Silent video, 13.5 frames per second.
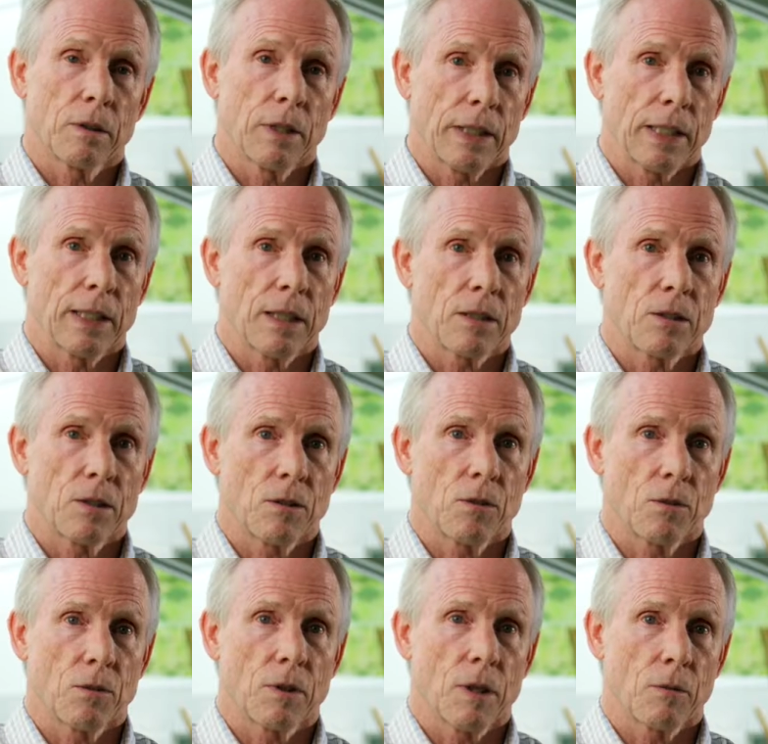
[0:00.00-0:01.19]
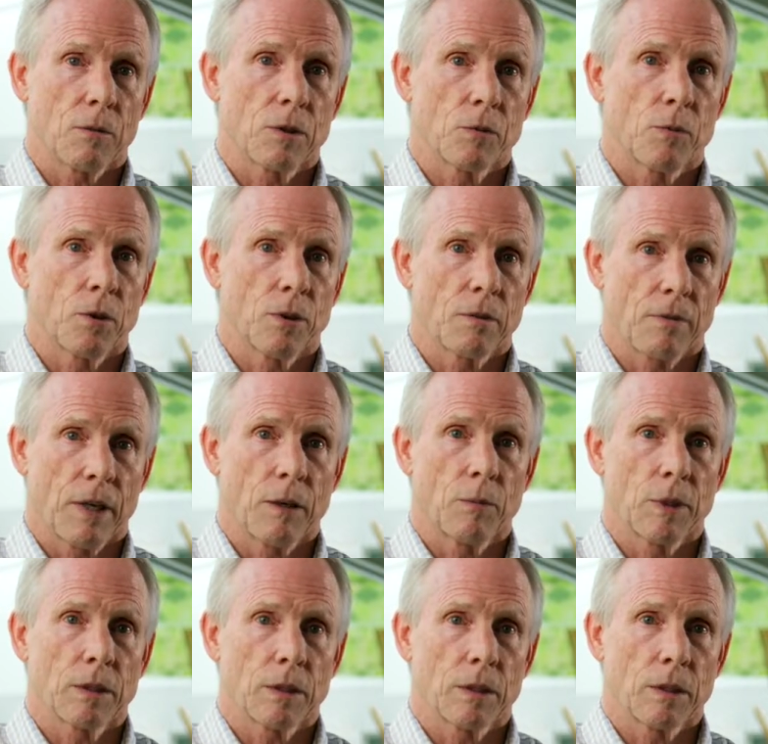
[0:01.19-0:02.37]
an NICU that was more
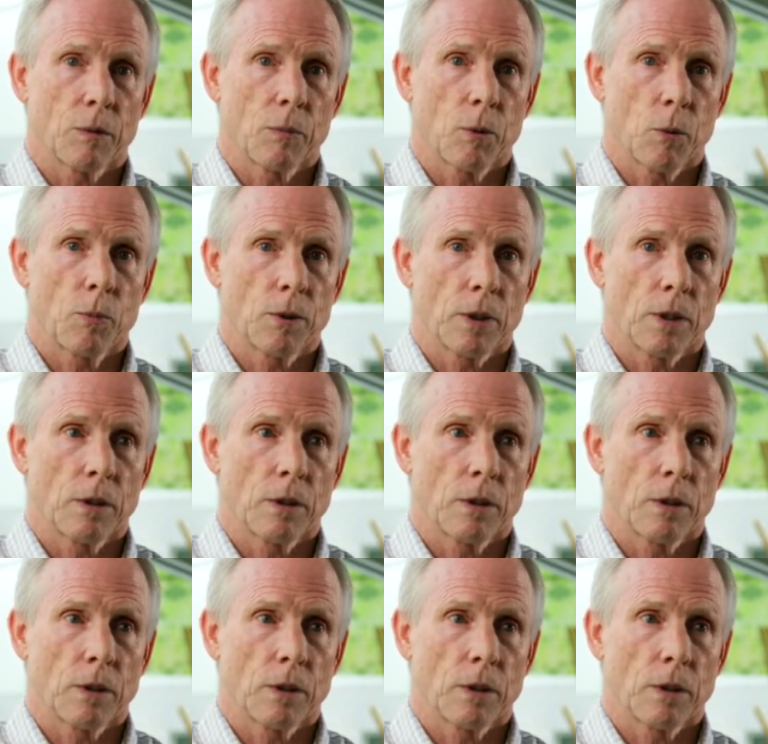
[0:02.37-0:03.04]
environmentally appropriate,